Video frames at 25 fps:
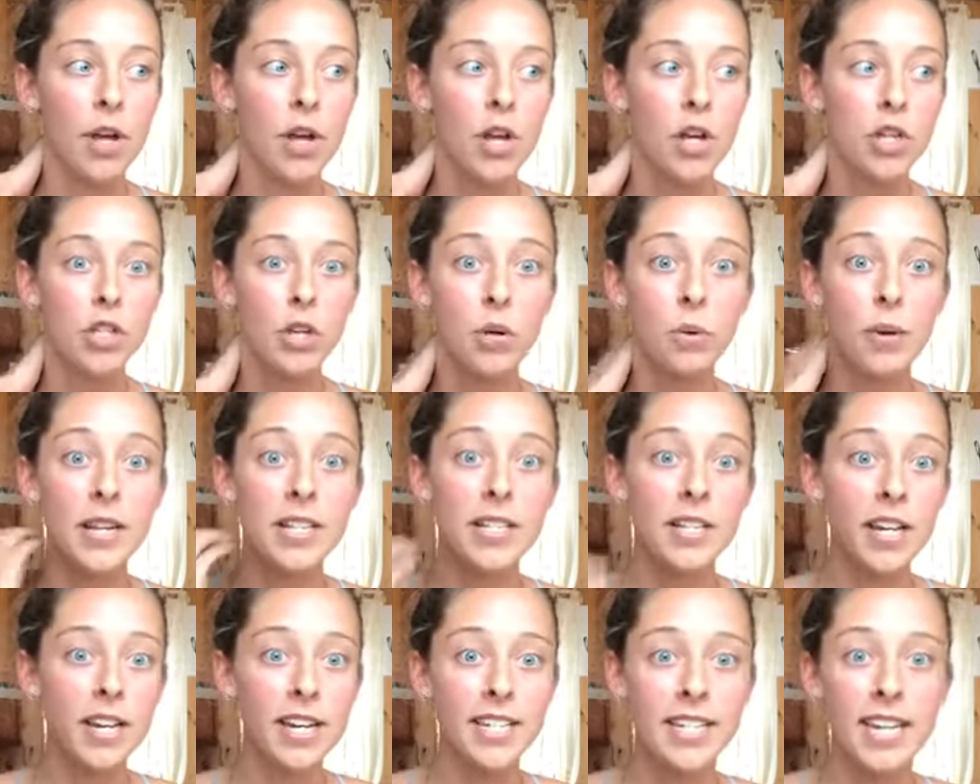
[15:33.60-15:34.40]
So
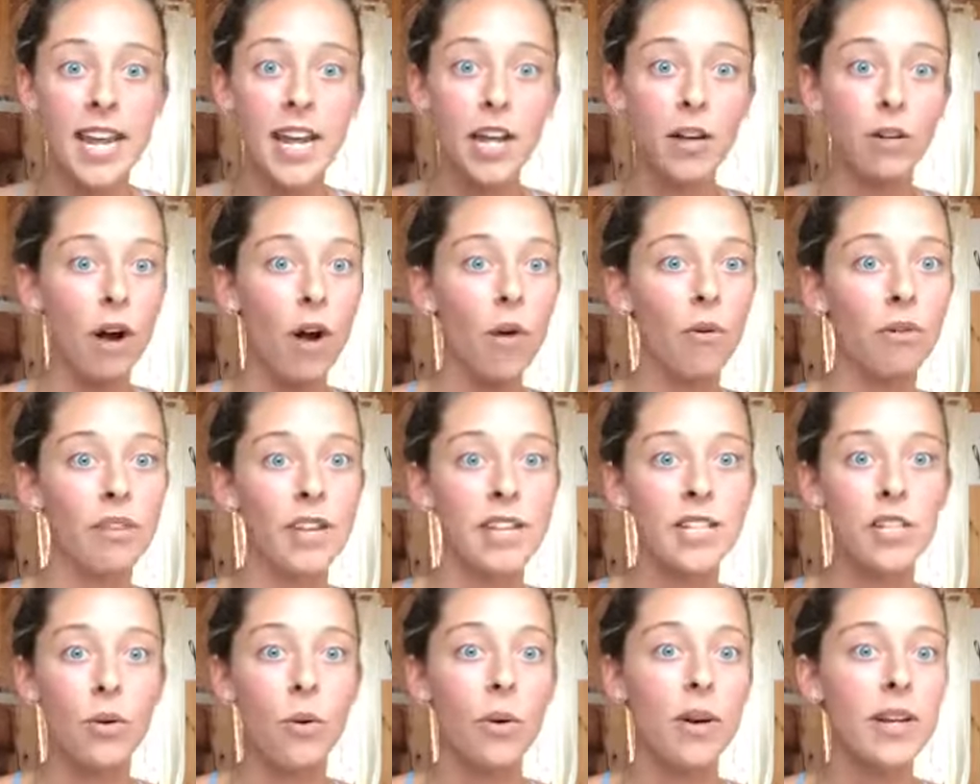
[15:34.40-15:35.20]
it's going to take growth.
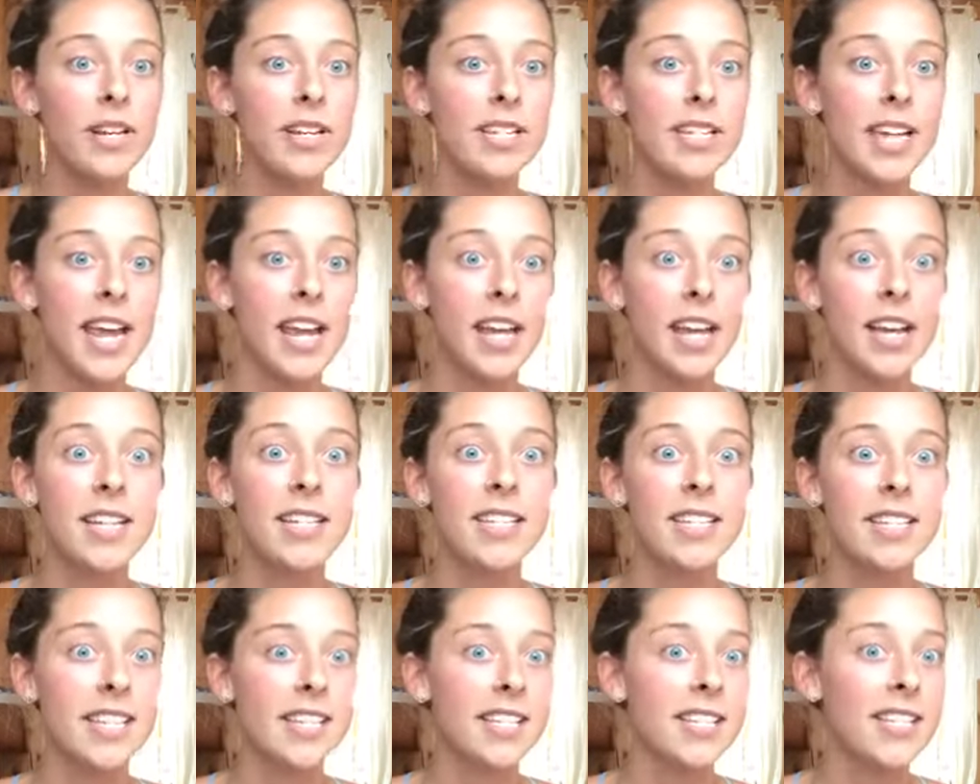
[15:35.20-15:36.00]
It's going to take
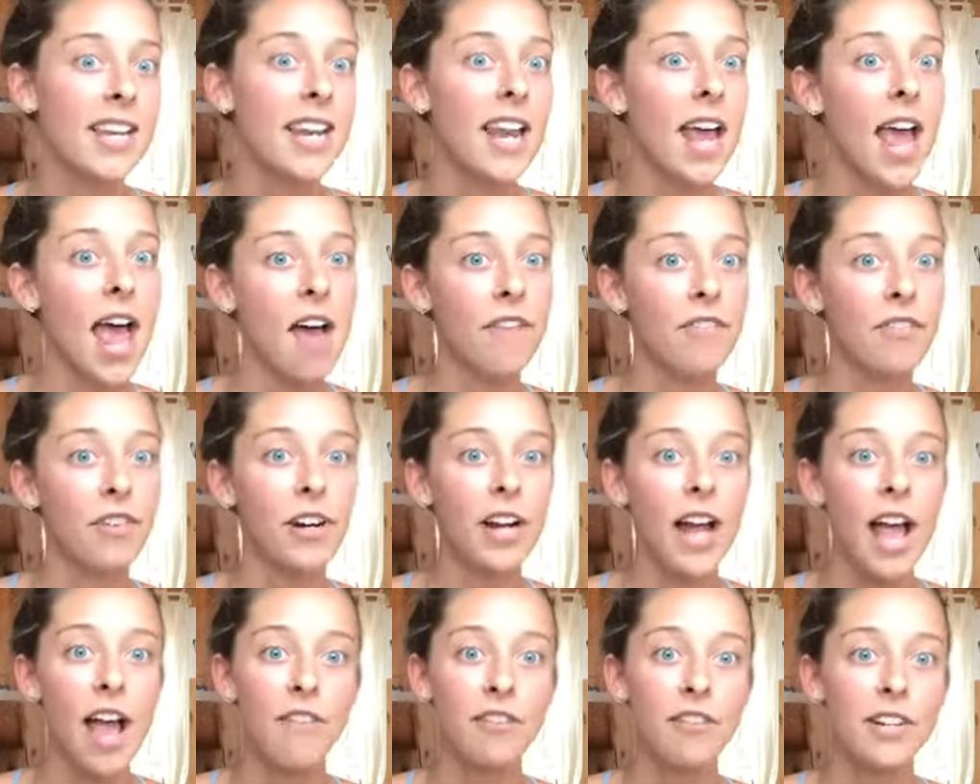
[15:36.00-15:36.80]
consistent
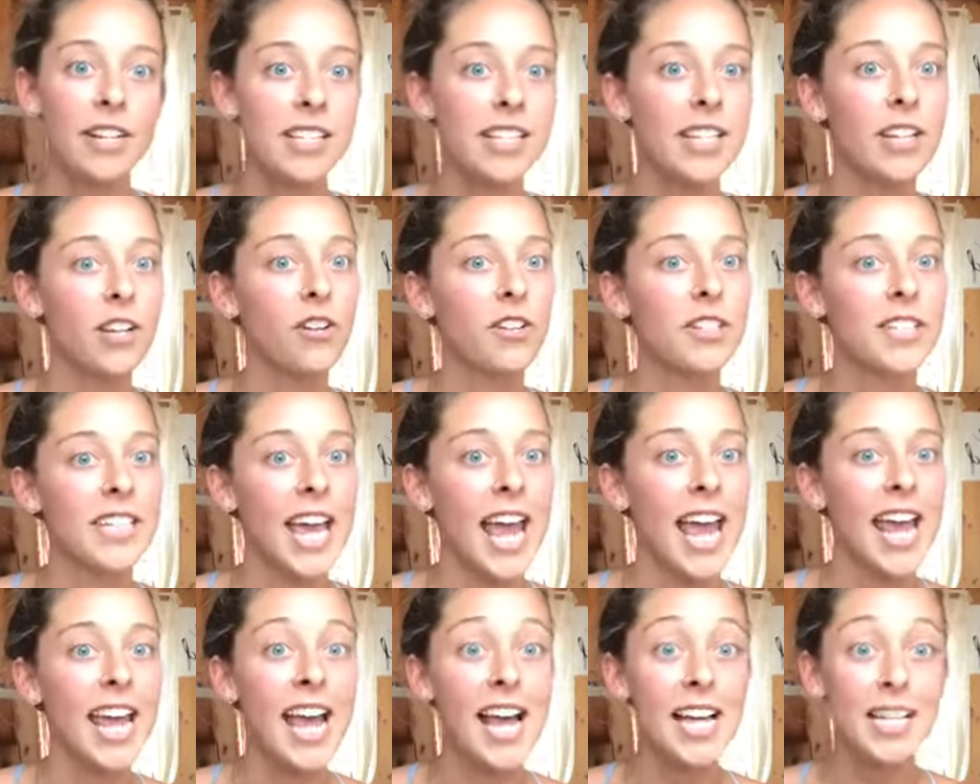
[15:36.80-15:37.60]
effort every single
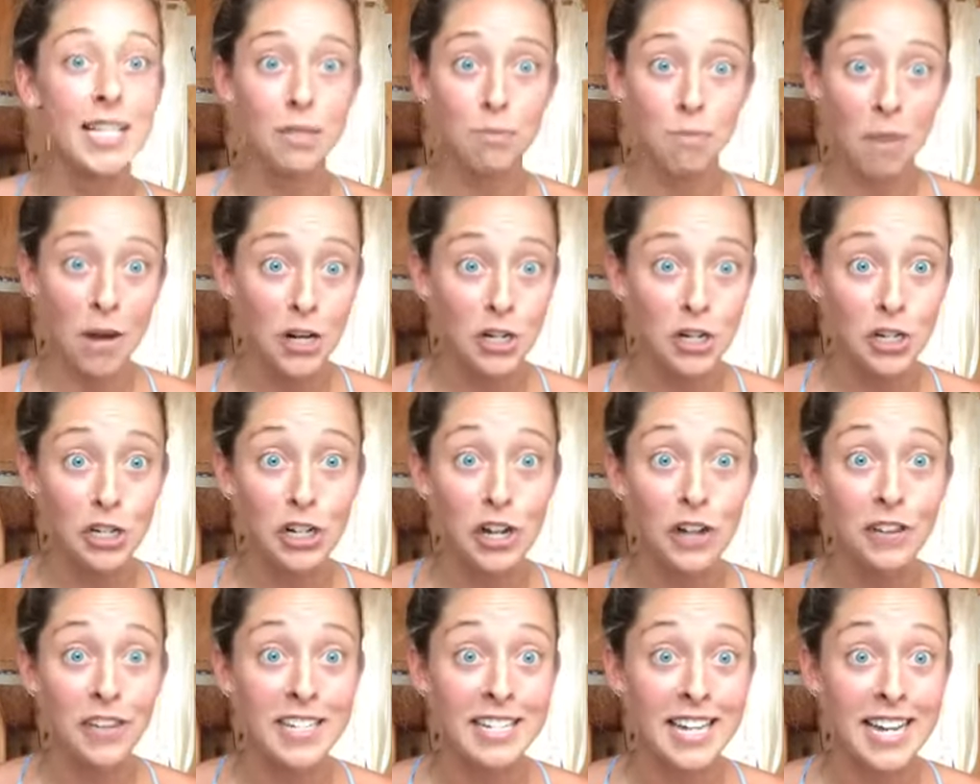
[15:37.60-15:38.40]
day,
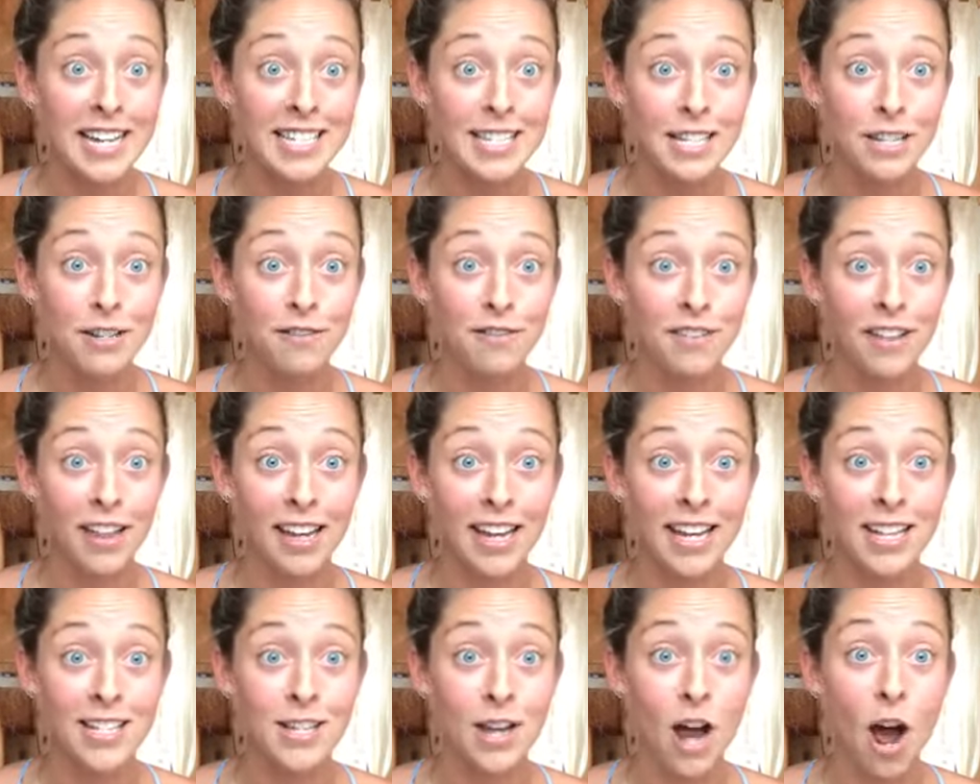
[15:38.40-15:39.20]
especially on the days that you feel
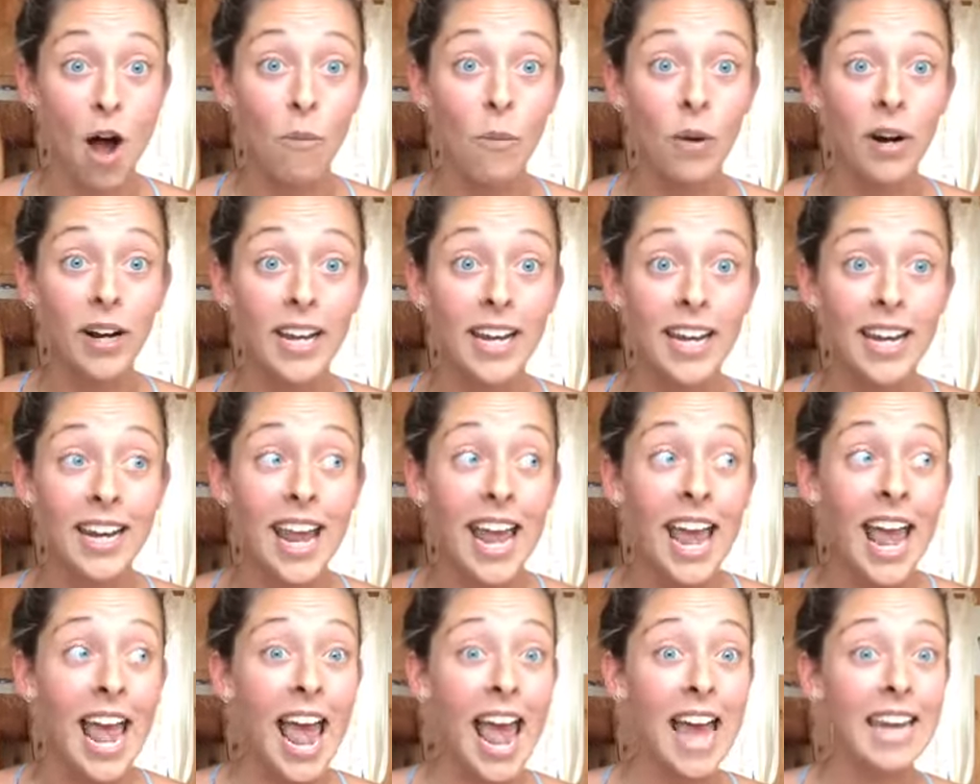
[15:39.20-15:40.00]
like it's not working,
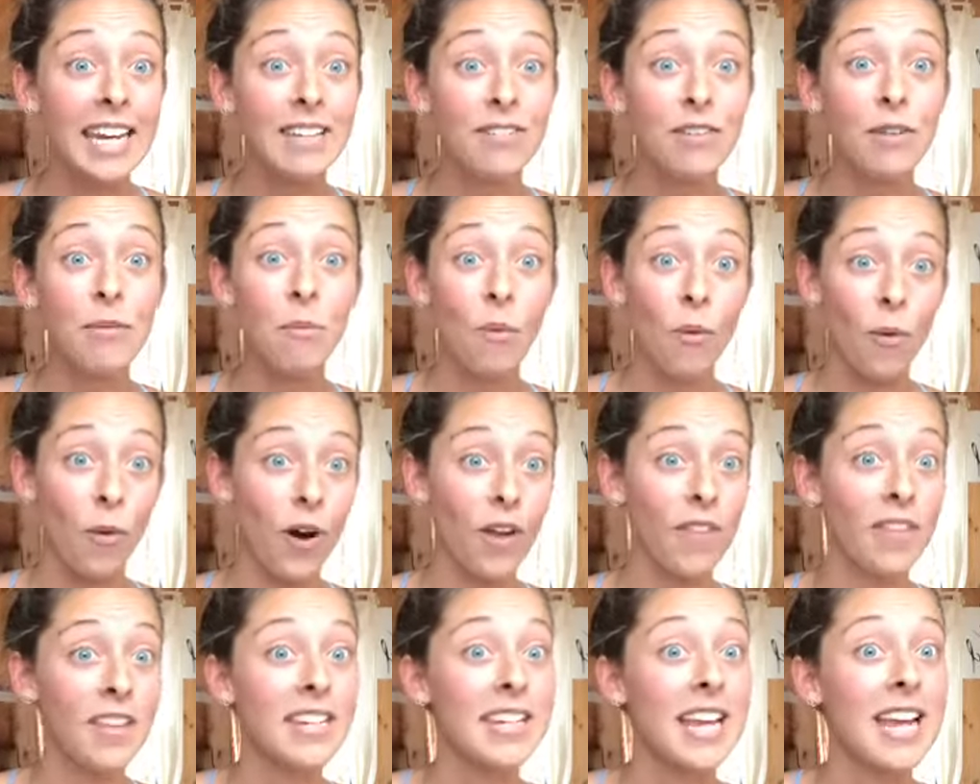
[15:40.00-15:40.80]
and even more
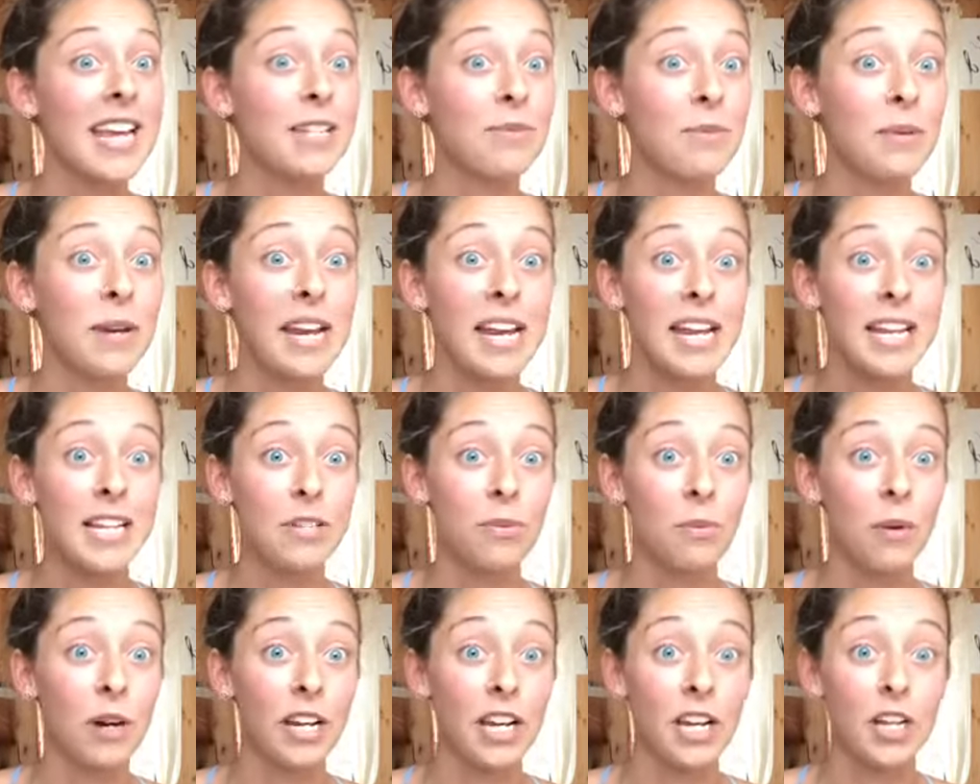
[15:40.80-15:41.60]
on the days when it
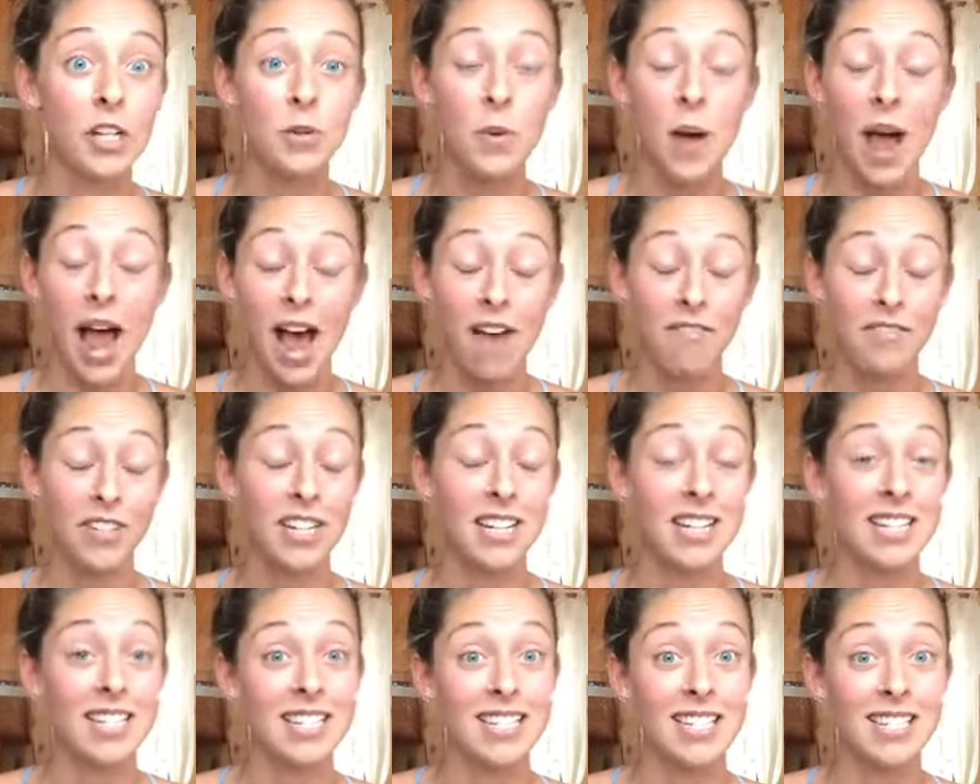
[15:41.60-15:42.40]
is working. You have to
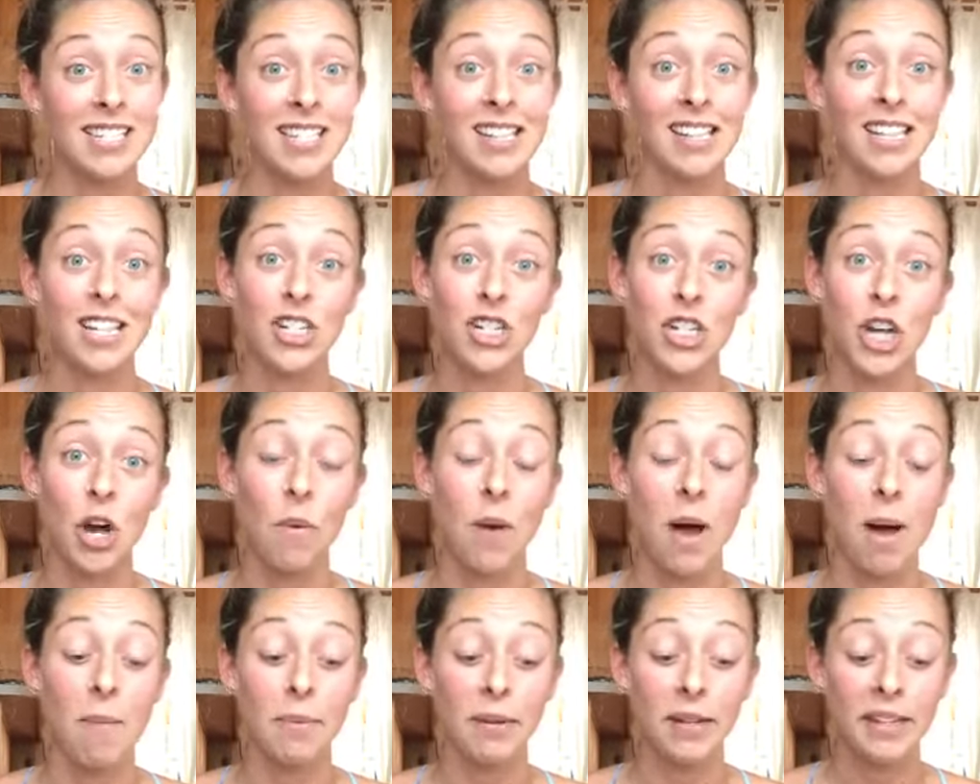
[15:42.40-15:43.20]
consistently show
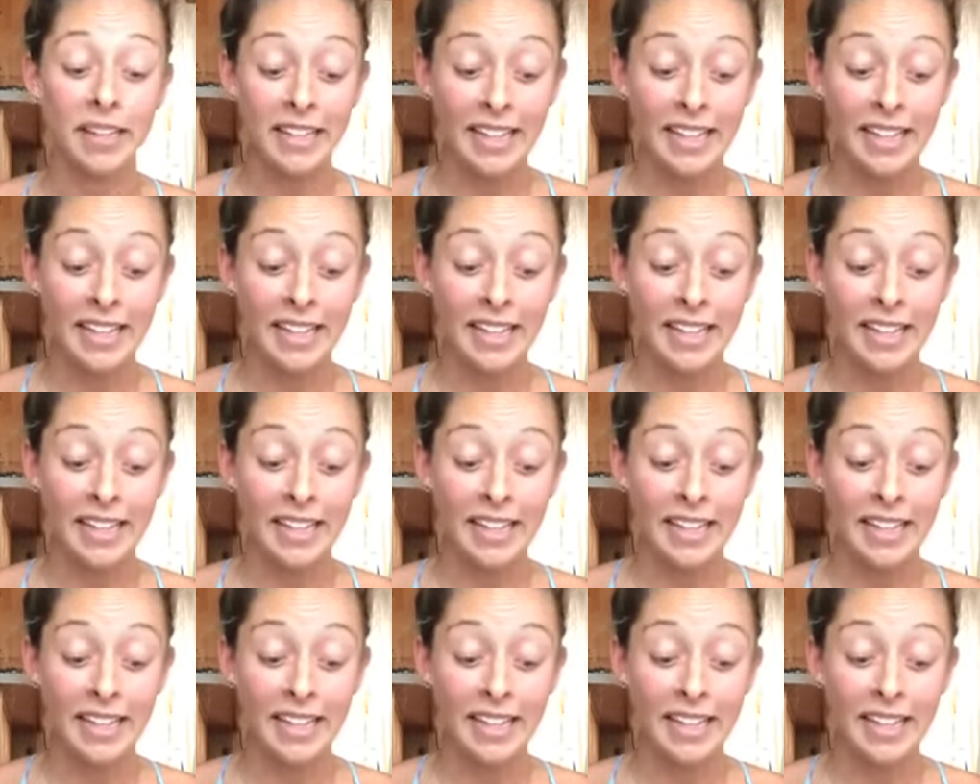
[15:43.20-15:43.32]
up.